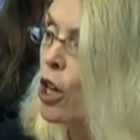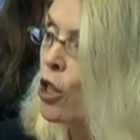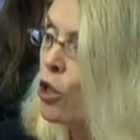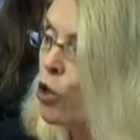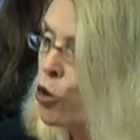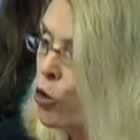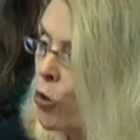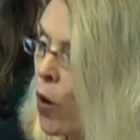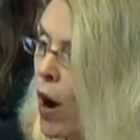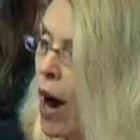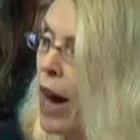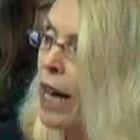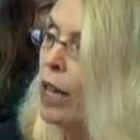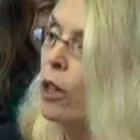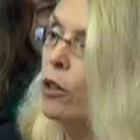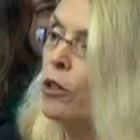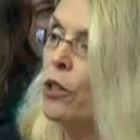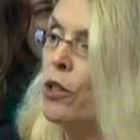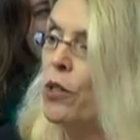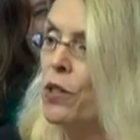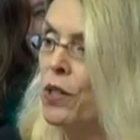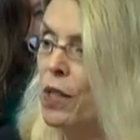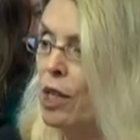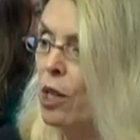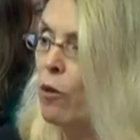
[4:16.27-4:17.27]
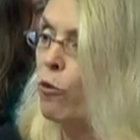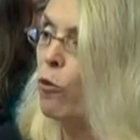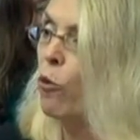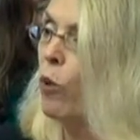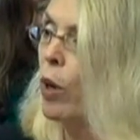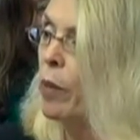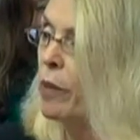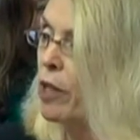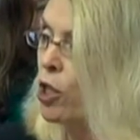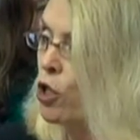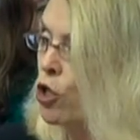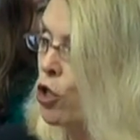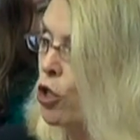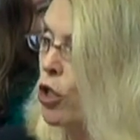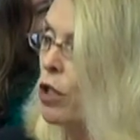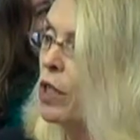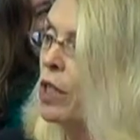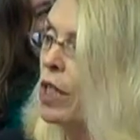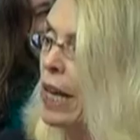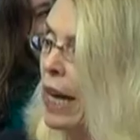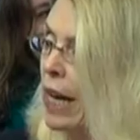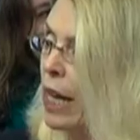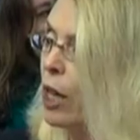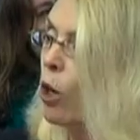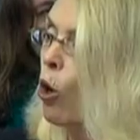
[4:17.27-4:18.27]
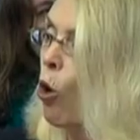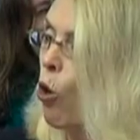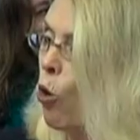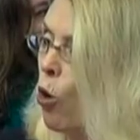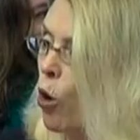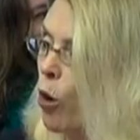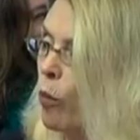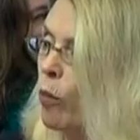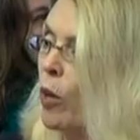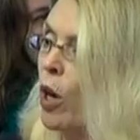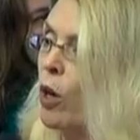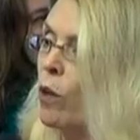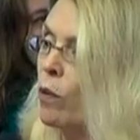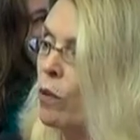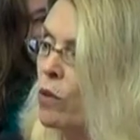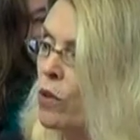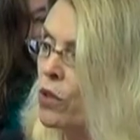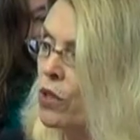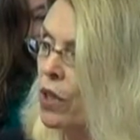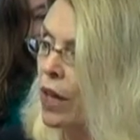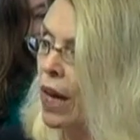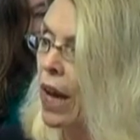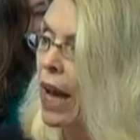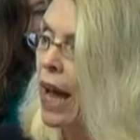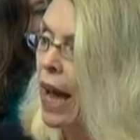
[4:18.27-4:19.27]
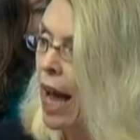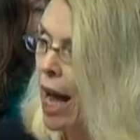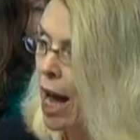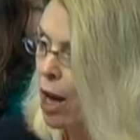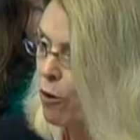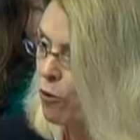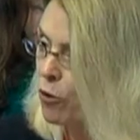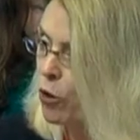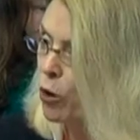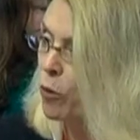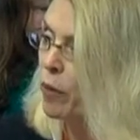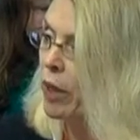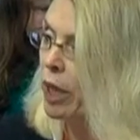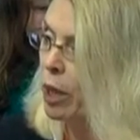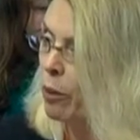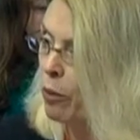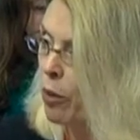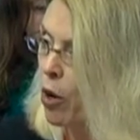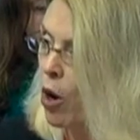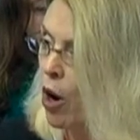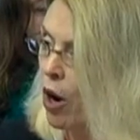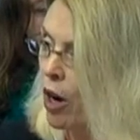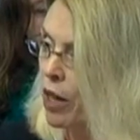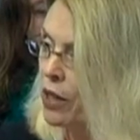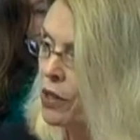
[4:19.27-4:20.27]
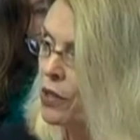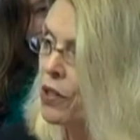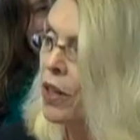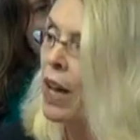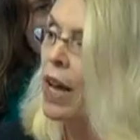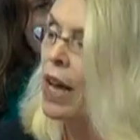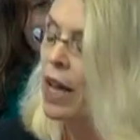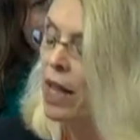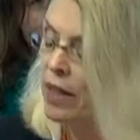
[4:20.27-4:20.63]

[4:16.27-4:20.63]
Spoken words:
trial to see if women should take hormones after menopause.